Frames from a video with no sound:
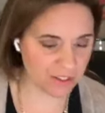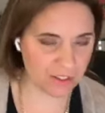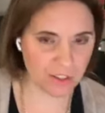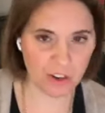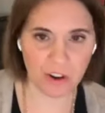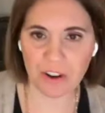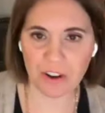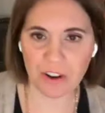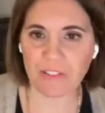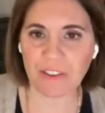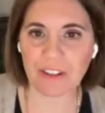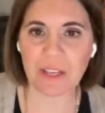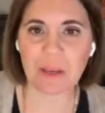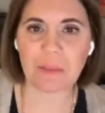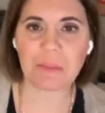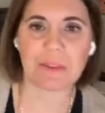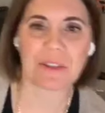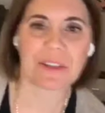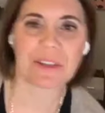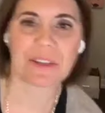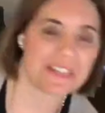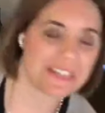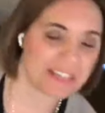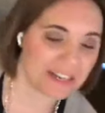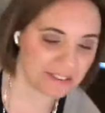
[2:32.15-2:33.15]
Sorry if I keep
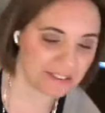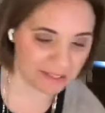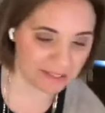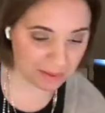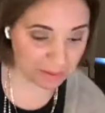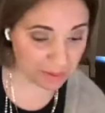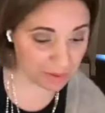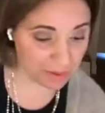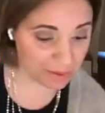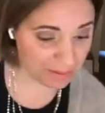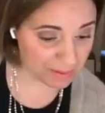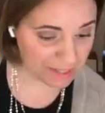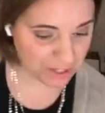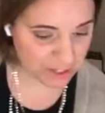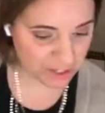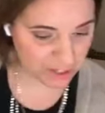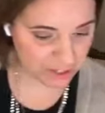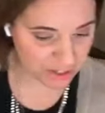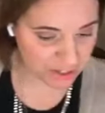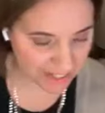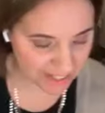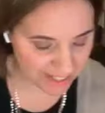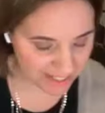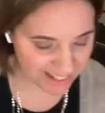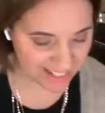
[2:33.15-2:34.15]
looking down there. I want to make
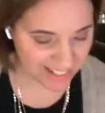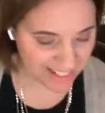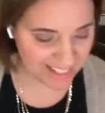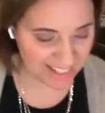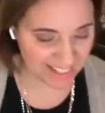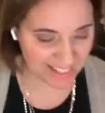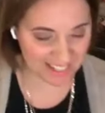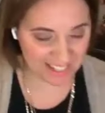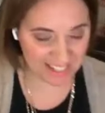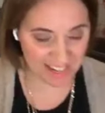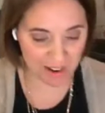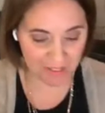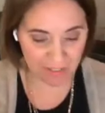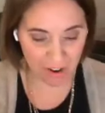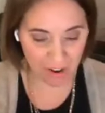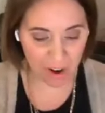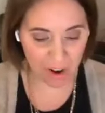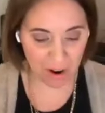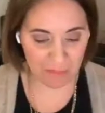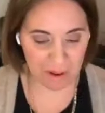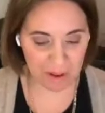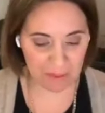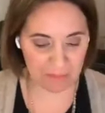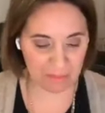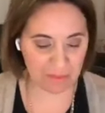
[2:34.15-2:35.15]
sure I cover
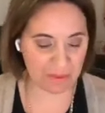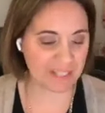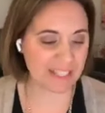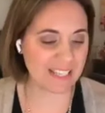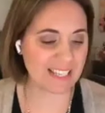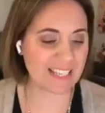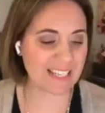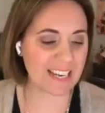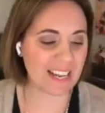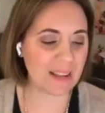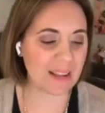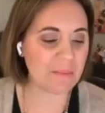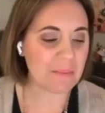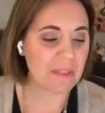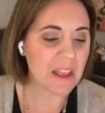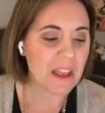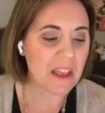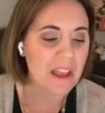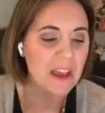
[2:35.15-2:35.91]
all my points today.